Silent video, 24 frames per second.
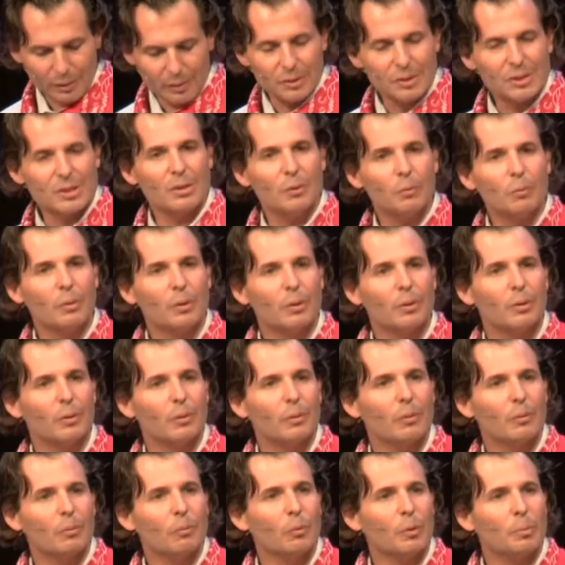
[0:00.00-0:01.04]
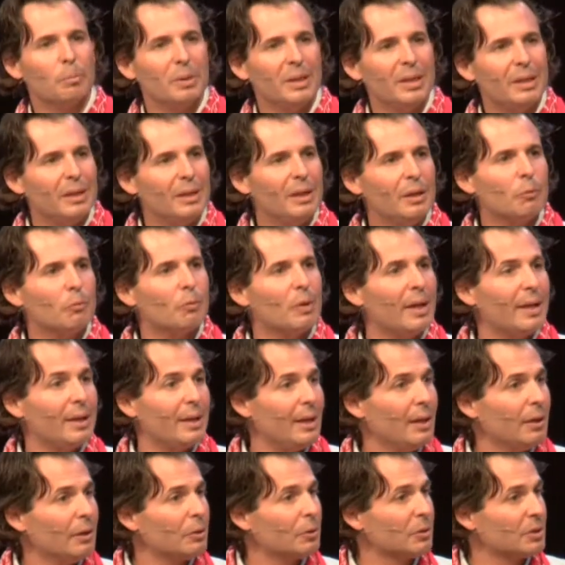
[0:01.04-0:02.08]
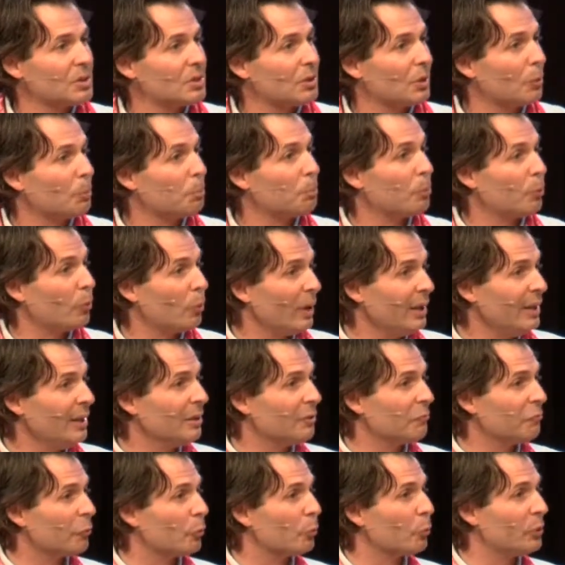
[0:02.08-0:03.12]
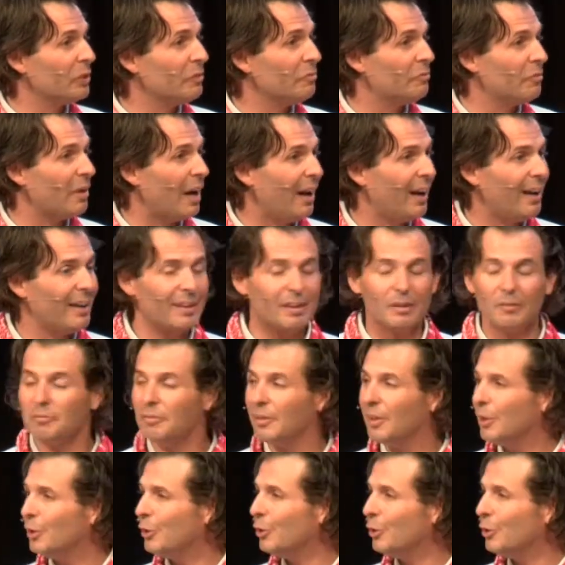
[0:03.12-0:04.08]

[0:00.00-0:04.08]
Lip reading: And so we're beginning right now to start praying for Revive